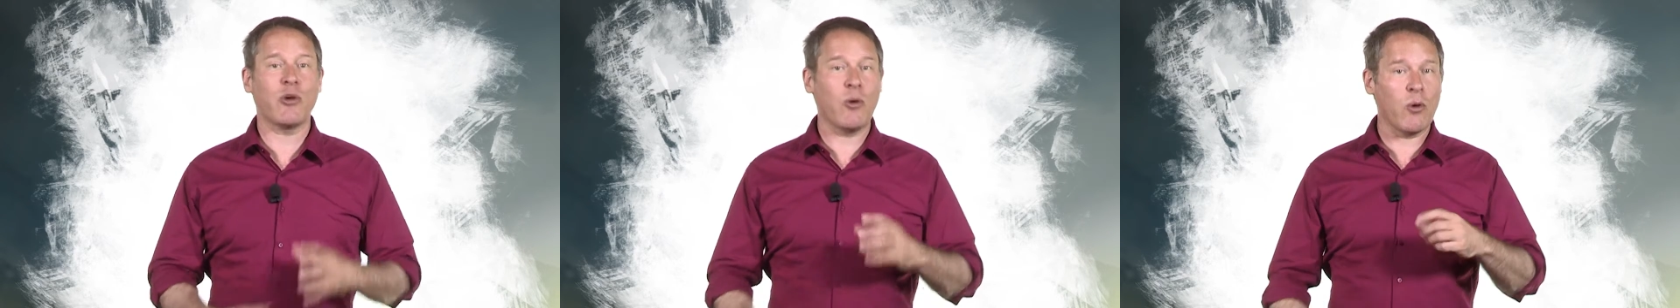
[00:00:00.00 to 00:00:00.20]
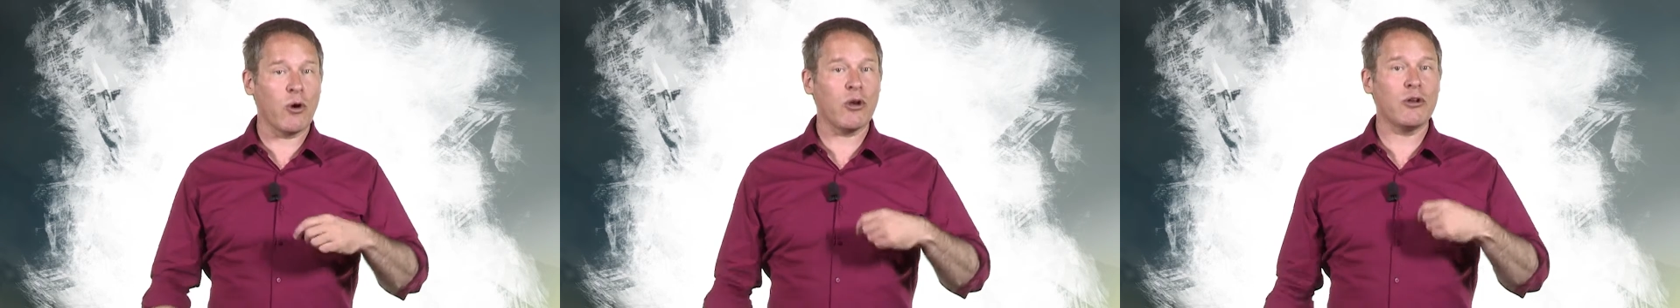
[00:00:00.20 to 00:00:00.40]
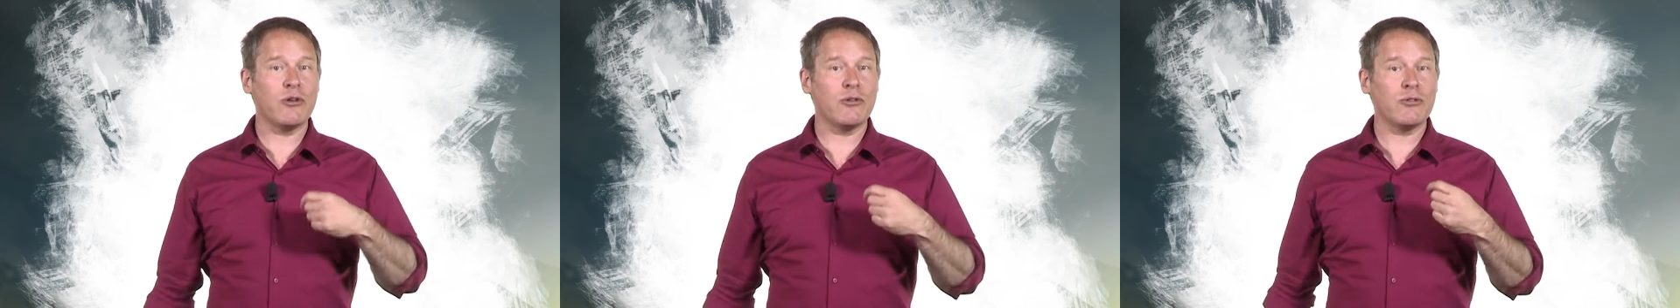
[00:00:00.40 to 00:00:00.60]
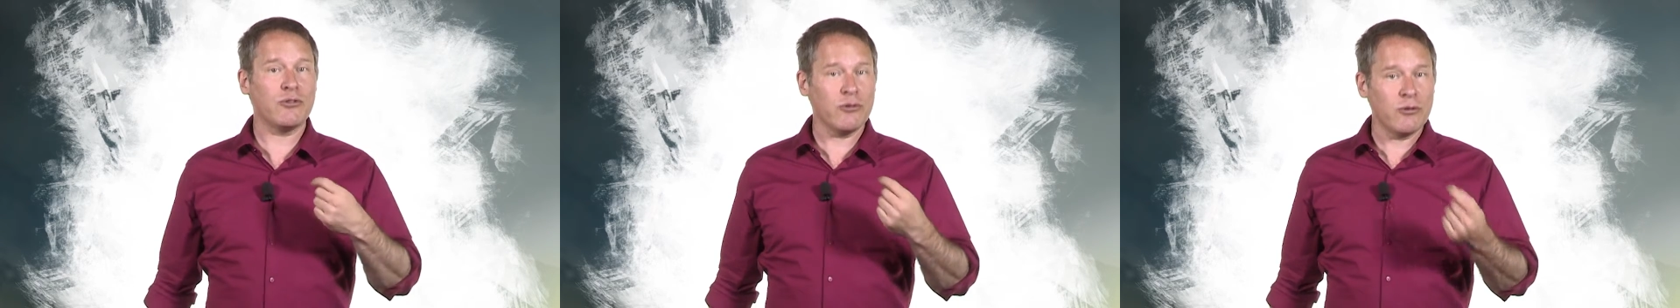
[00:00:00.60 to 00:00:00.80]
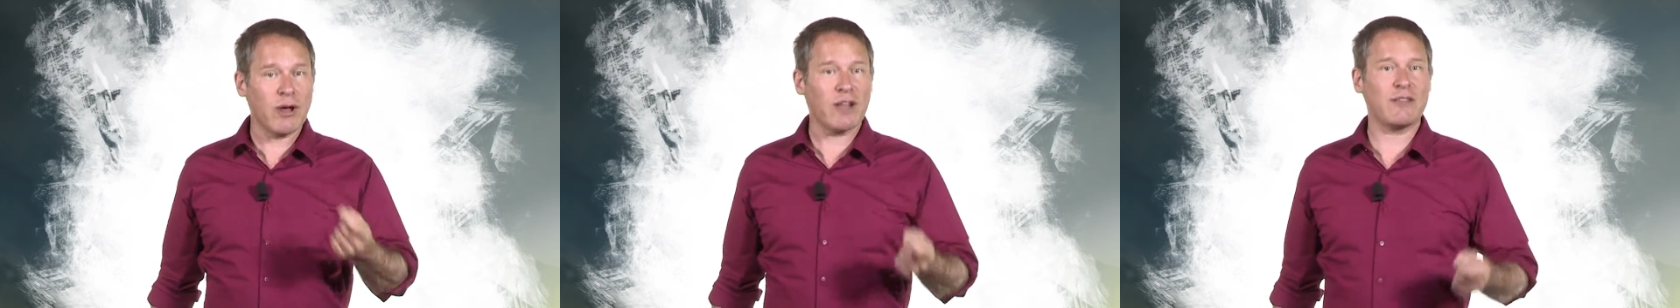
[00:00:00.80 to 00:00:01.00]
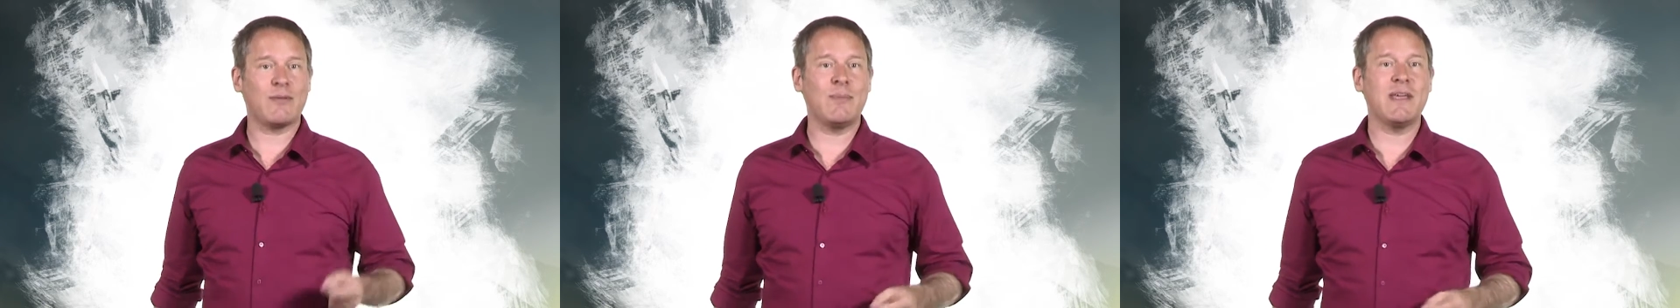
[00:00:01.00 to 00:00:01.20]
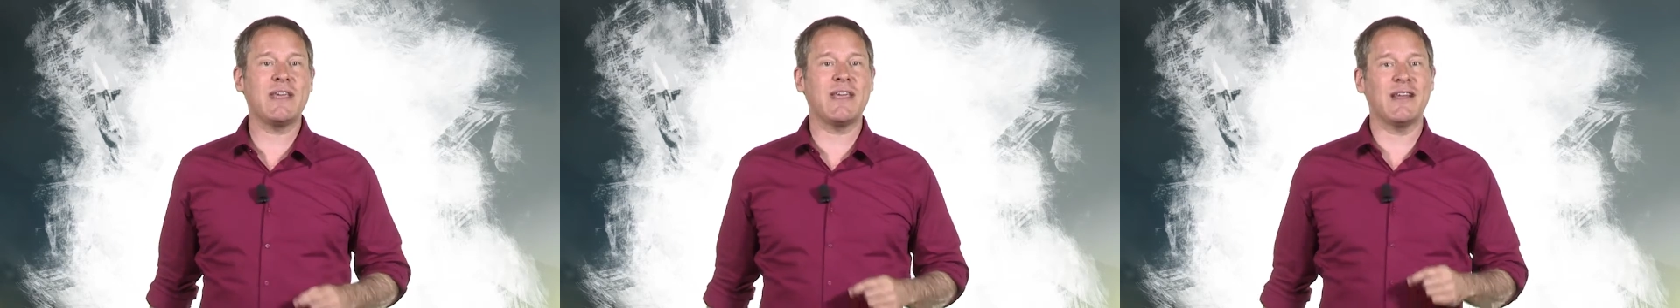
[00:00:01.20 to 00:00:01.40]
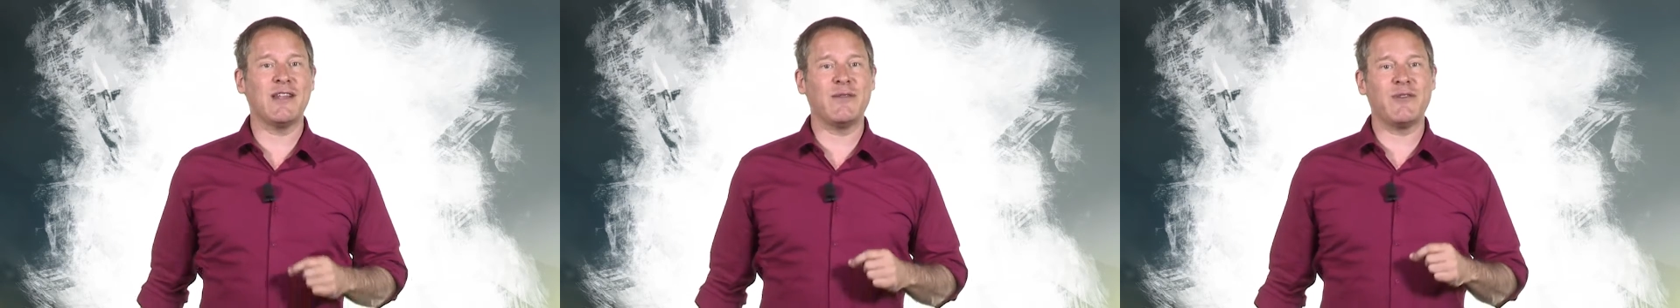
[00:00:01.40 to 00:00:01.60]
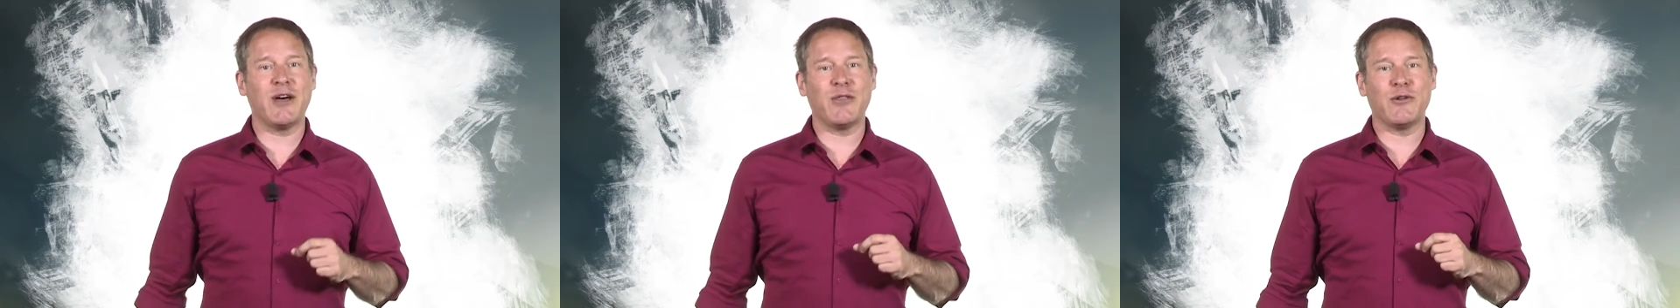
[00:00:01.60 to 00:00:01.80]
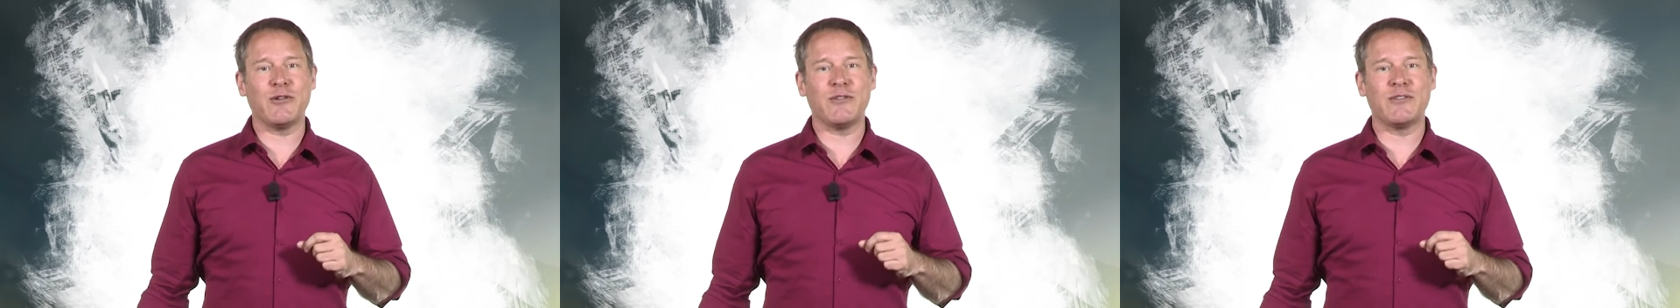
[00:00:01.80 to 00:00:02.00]
or do not speak ill of
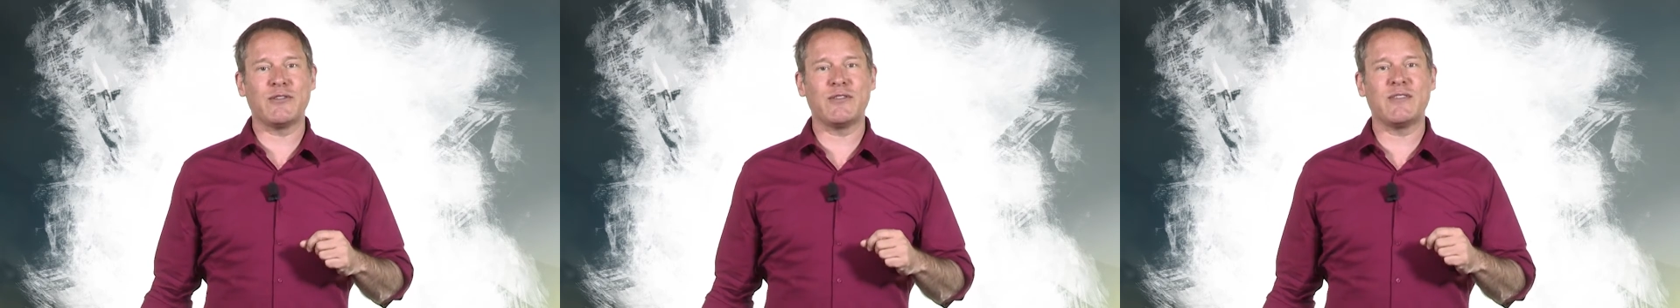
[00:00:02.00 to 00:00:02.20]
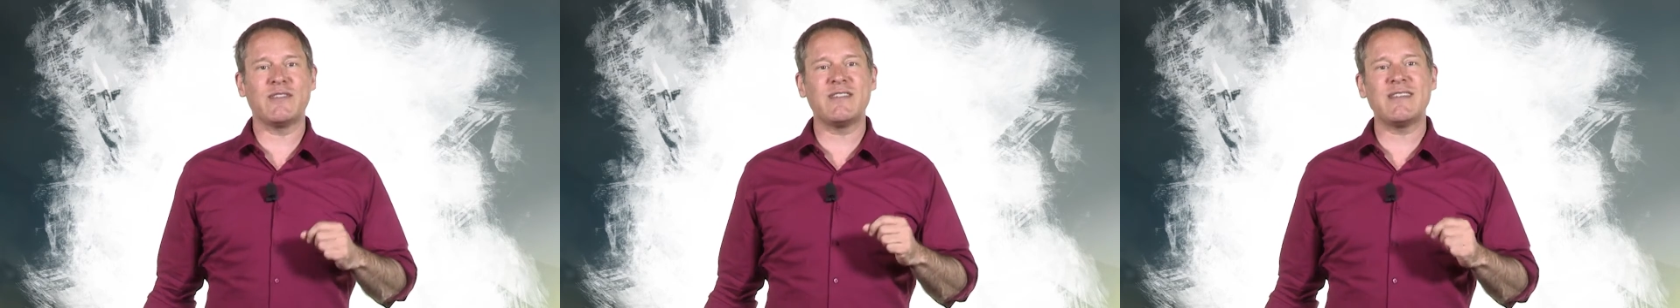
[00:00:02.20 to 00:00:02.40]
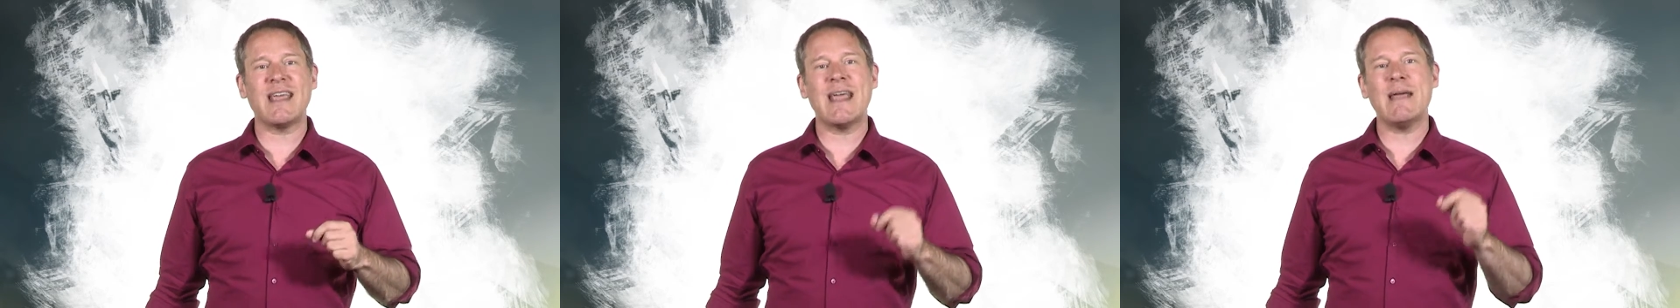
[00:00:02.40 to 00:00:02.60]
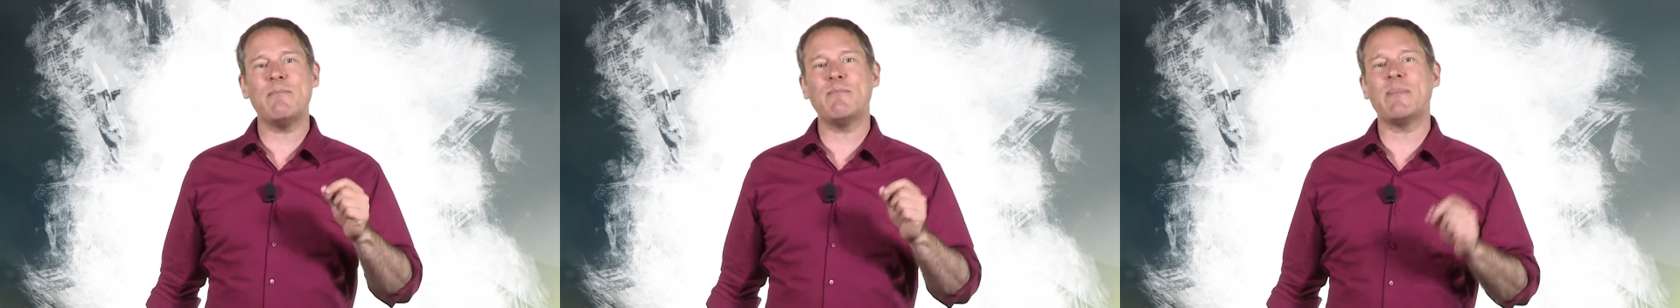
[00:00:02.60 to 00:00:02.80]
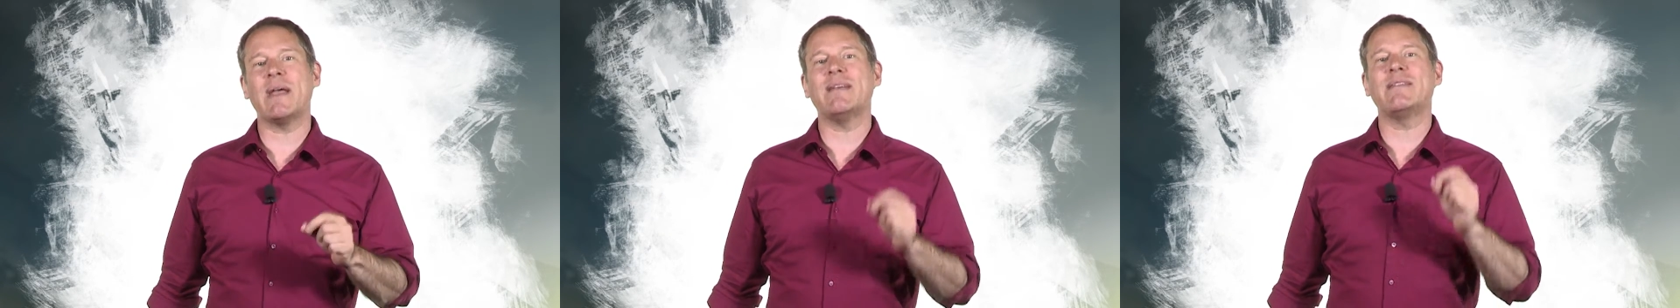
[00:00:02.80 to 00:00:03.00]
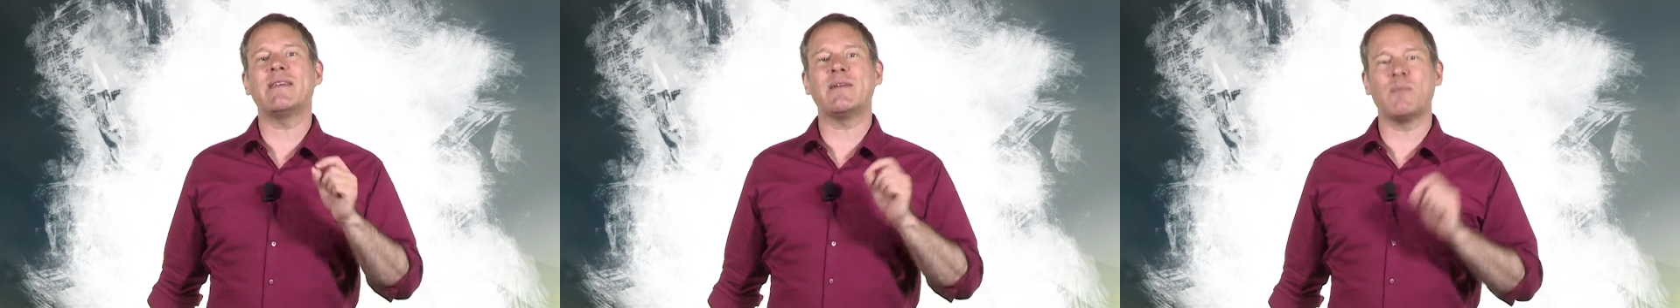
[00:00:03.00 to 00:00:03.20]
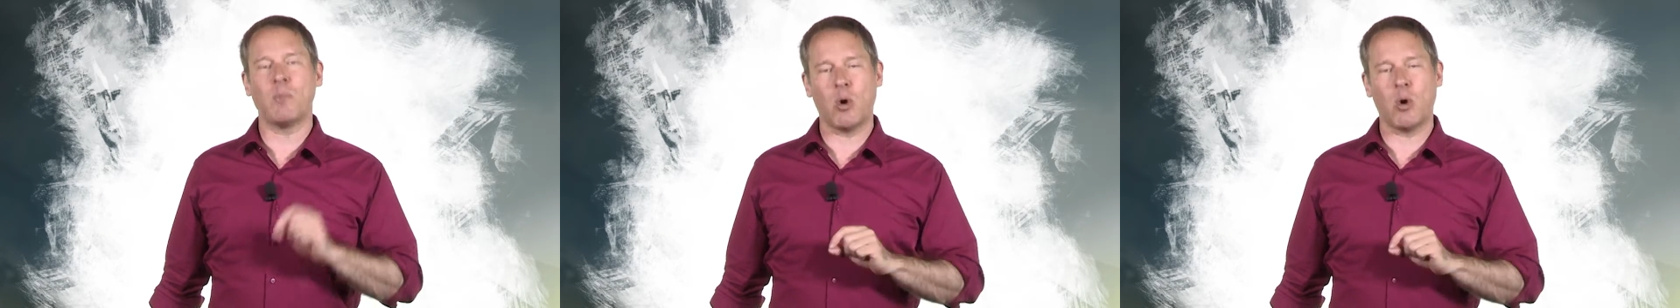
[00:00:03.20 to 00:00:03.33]
others, the same basic